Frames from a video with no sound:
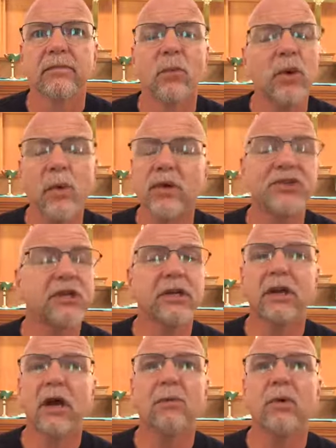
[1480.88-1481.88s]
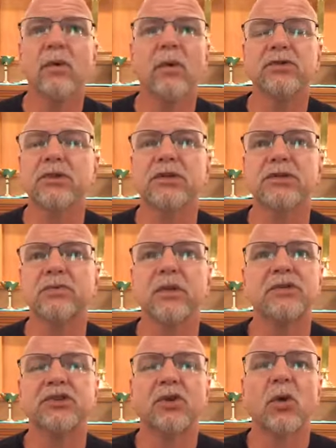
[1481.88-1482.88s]
We want you to come. We want you to
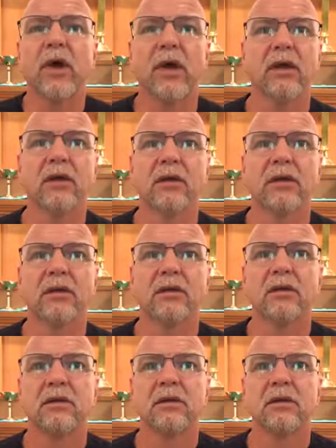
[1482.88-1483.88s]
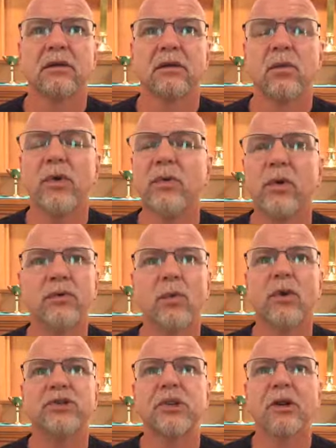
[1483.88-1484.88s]
enjoy. We
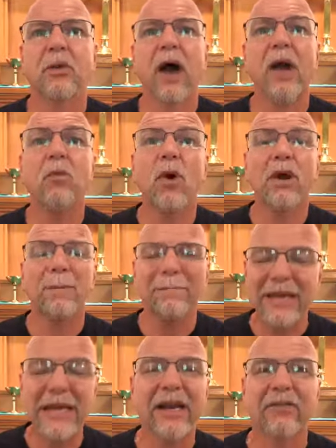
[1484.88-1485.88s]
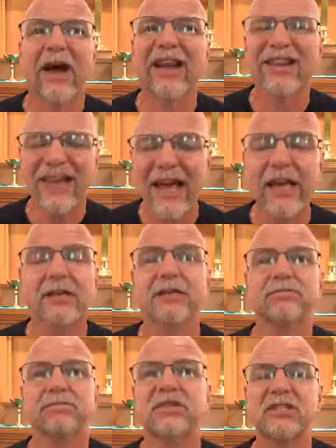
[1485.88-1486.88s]
want you to. Well, I want to meet everybody. I like
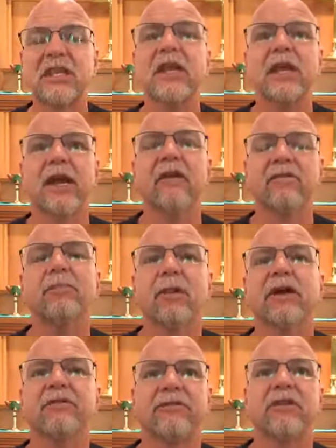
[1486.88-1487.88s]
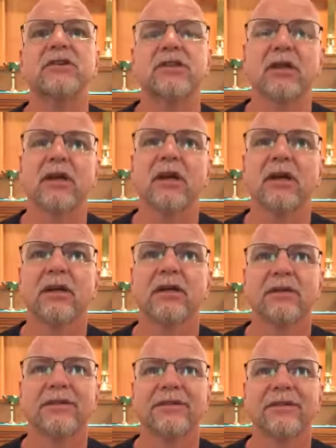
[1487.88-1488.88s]
seeing everybody physically.
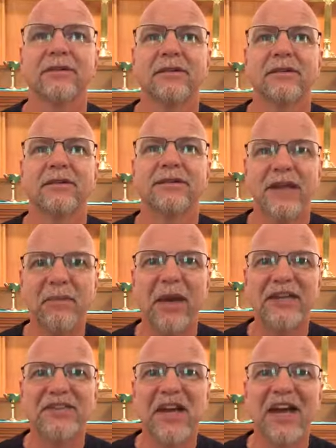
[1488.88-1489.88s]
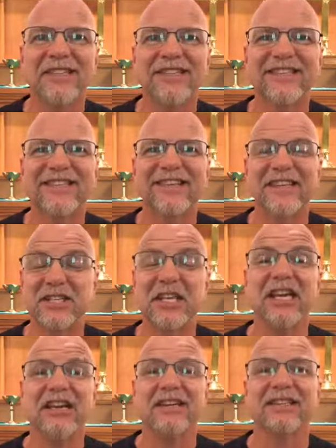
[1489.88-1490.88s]
Does that make sense? It's
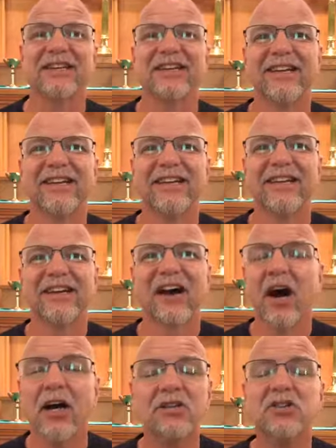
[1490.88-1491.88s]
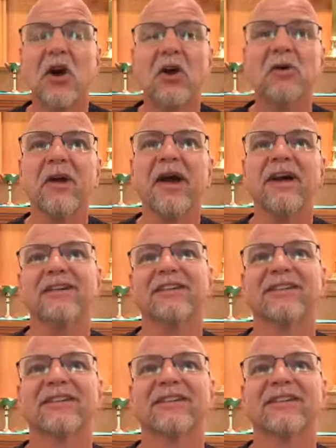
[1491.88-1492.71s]
neat. Hugs all around.